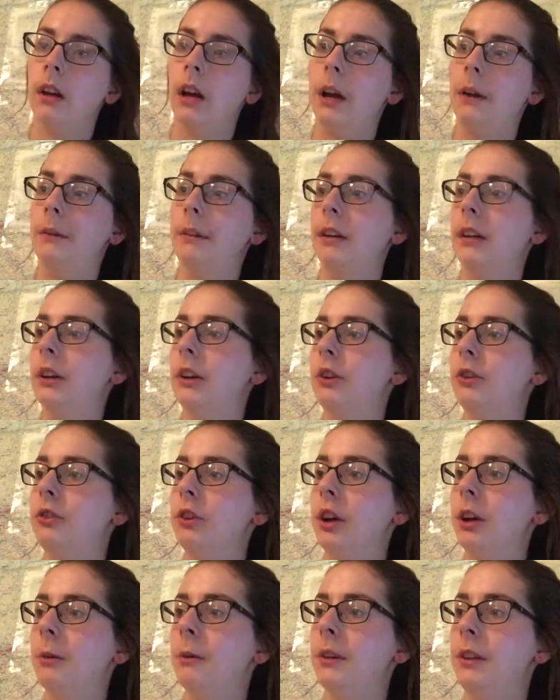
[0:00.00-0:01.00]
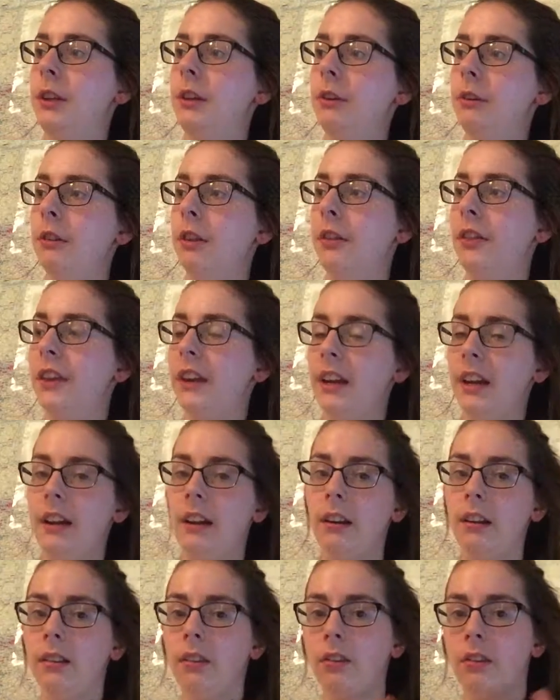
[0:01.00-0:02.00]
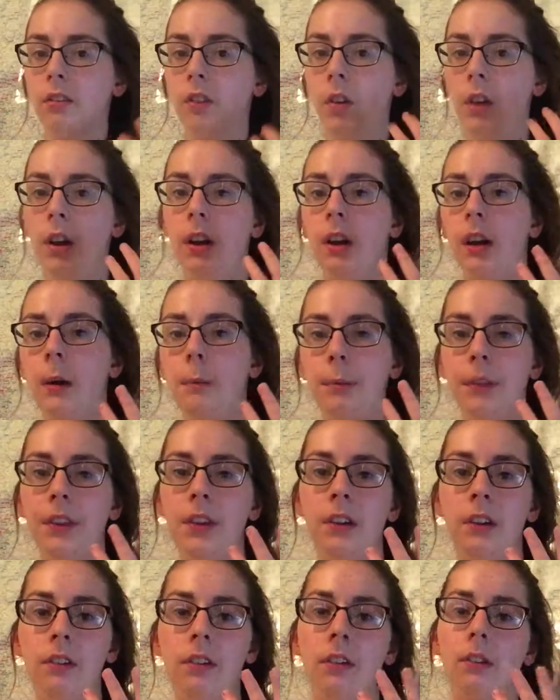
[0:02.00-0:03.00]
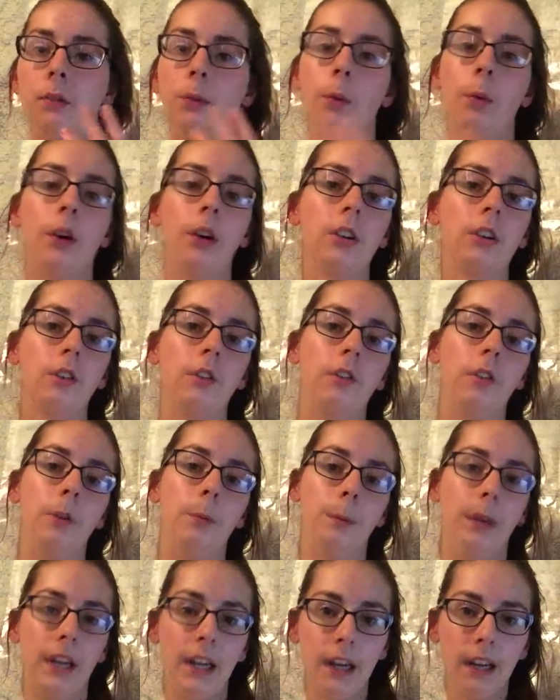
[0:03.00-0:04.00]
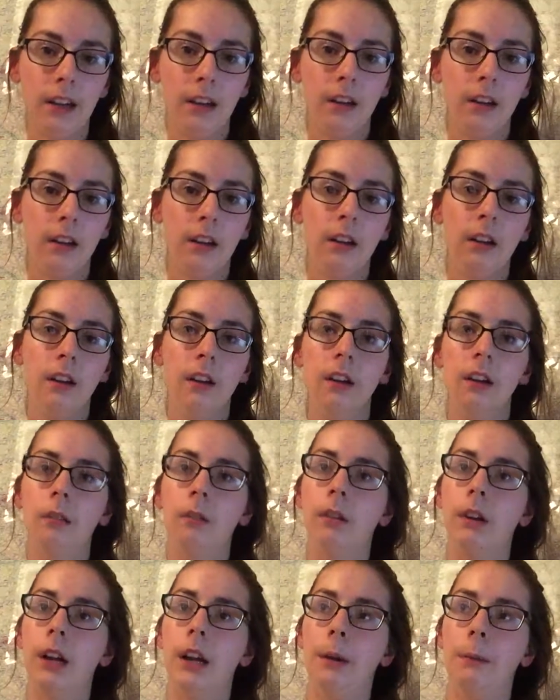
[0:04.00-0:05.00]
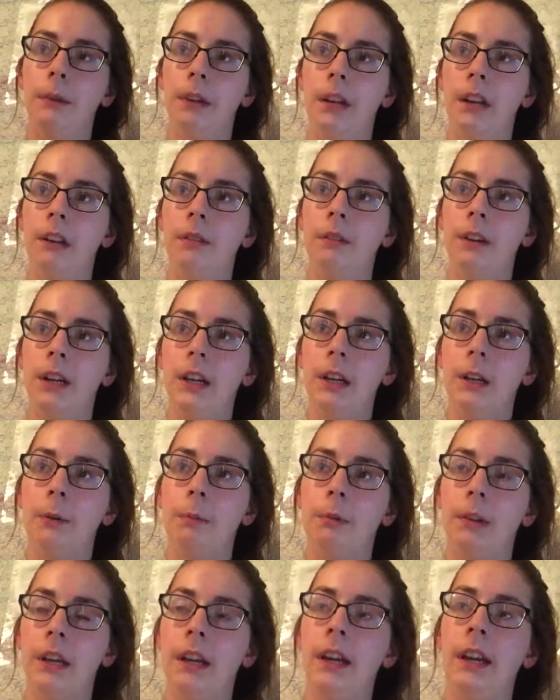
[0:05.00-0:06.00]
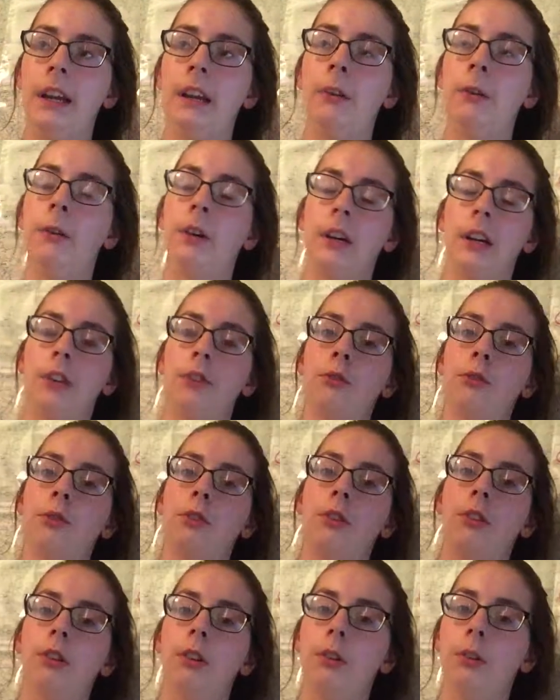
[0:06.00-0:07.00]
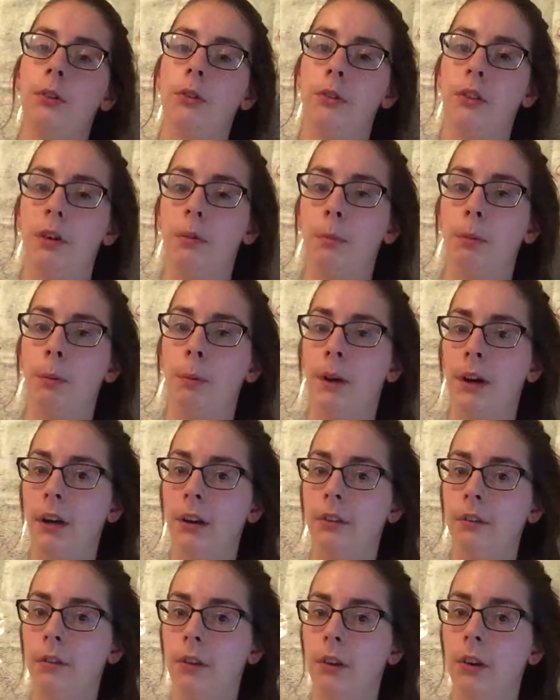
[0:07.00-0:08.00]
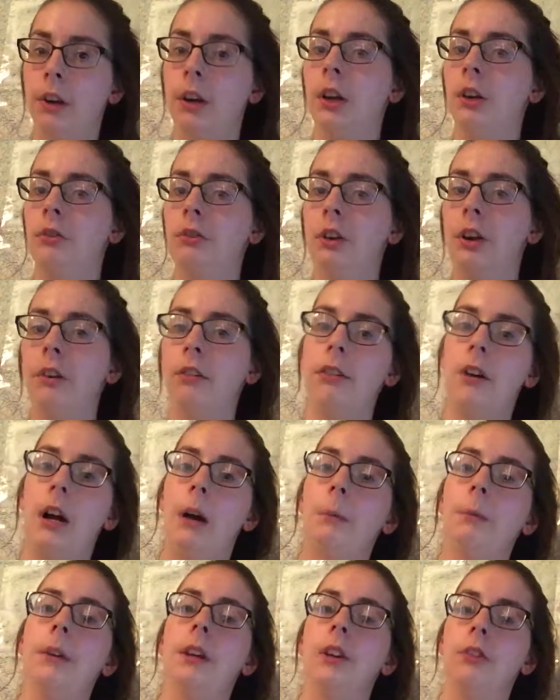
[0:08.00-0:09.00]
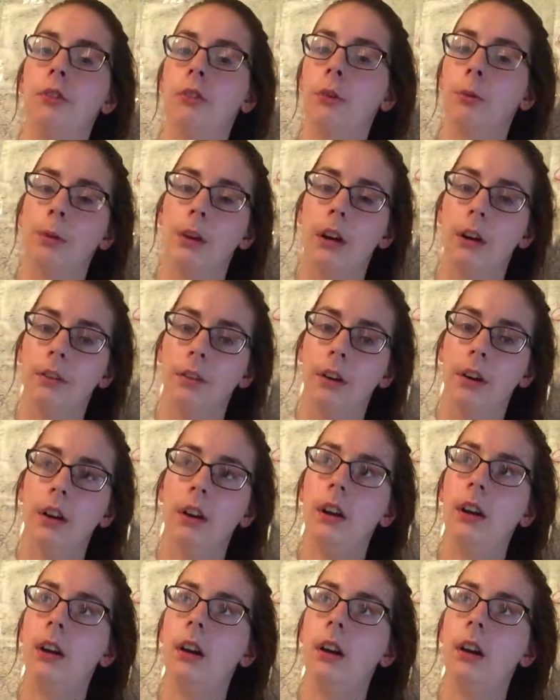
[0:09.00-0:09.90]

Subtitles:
gonna share with you a couple things that have worked for me when I'm getting ready to play orchestral solos or I'm preparing for a concerto competition or whatever.